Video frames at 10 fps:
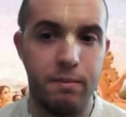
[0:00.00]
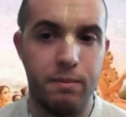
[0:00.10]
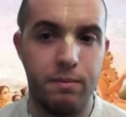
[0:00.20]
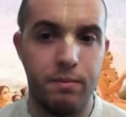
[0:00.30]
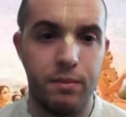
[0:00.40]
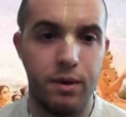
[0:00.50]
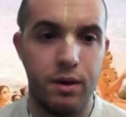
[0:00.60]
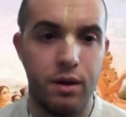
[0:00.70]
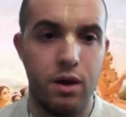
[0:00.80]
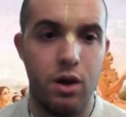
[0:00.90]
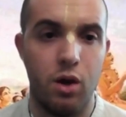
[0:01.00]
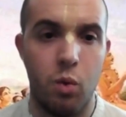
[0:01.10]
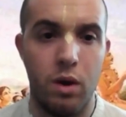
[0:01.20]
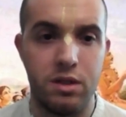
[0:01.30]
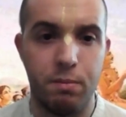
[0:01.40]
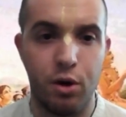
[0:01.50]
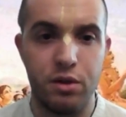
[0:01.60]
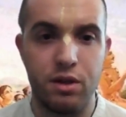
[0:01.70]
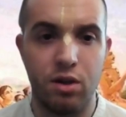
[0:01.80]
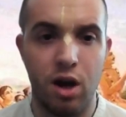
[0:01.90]
him. Once a
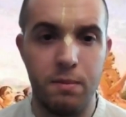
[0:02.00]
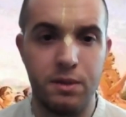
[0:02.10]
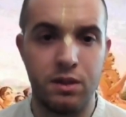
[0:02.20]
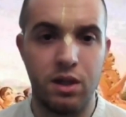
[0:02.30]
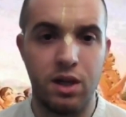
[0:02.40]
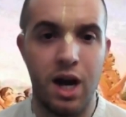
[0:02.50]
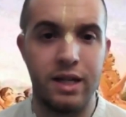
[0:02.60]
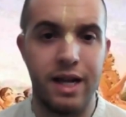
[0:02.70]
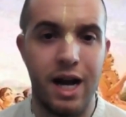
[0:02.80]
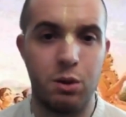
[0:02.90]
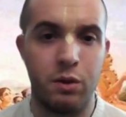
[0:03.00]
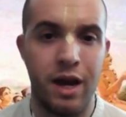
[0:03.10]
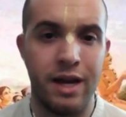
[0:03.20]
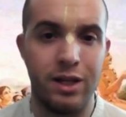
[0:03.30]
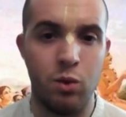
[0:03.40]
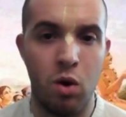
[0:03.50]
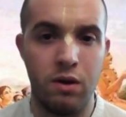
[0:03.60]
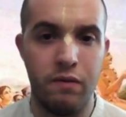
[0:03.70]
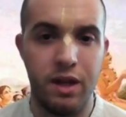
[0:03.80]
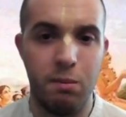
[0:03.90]
person comes into contact with any one
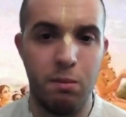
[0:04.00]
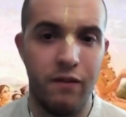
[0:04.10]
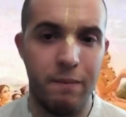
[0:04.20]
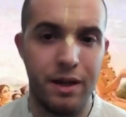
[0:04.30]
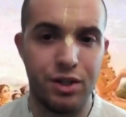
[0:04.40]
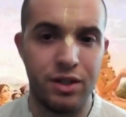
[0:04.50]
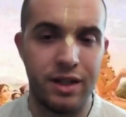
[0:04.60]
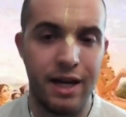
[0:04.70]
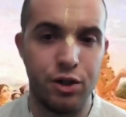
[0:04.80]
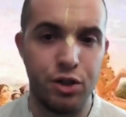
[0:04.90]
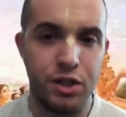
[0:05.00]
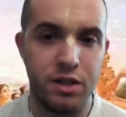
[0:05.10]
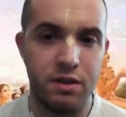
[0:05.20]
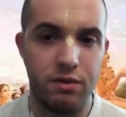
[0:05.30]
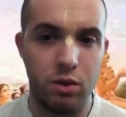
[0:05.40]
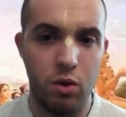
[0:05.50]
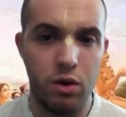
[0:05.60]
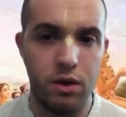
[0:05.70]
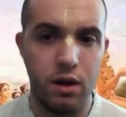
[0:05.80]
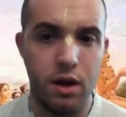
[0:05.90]
of the above-mentioned energies of the
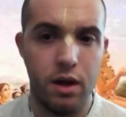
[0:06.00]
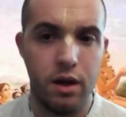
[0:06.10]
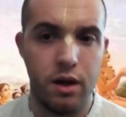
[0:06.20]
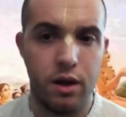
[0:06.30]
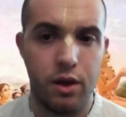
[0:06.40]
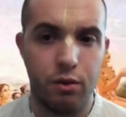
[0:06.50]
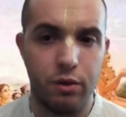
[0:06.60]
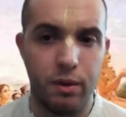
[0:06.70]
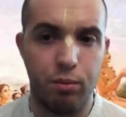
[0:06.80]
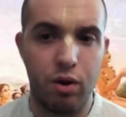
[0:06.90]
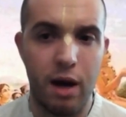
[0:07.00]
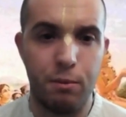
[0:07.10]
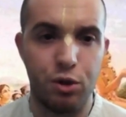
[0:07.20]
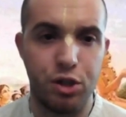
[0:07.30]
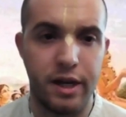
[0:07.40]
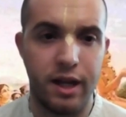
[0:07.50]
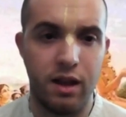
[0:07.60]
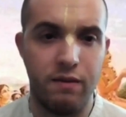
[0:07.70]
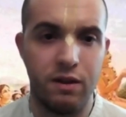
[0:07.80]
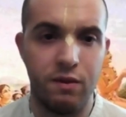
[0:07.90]
Lord, through the proper
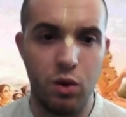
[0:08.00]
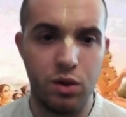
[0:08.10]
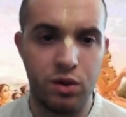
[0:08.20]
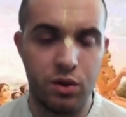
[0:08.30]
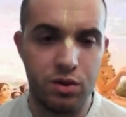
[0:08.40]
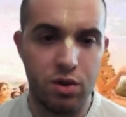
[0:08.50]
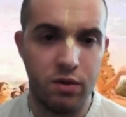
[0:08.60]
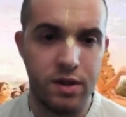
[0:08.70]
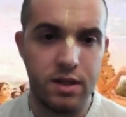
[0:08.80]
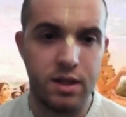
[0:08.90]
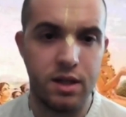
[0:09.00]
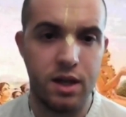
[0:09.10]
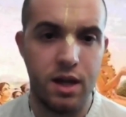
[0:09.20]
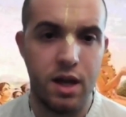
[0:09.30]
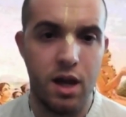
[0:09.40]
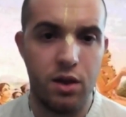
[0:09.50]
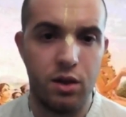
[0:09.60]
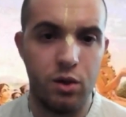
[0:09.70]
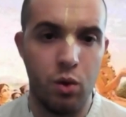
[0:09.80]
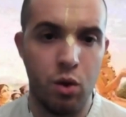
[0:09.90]
channel of devotional service,
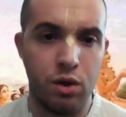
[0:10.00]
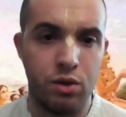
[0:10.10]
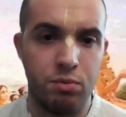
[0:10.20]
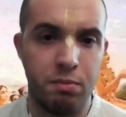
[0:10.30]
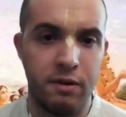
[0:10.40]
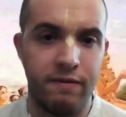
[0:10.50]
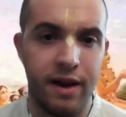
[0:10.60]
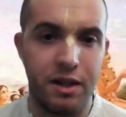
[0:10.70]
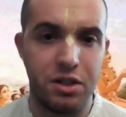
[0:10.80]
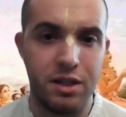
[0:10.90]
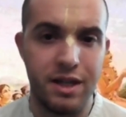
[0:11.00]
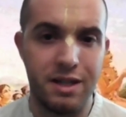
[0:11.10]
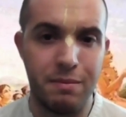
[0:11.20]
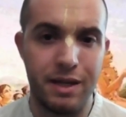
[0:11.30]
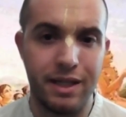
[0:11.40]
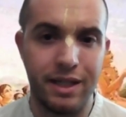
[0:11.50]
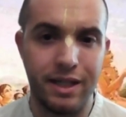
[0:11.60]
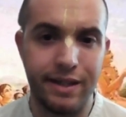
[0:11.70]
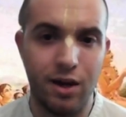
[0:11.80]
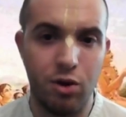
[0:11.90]
the door to perfection is
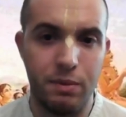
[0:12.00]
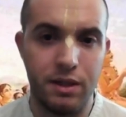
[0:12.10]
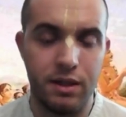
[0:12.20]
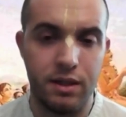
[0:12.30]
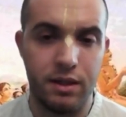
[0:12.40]
immediately opened.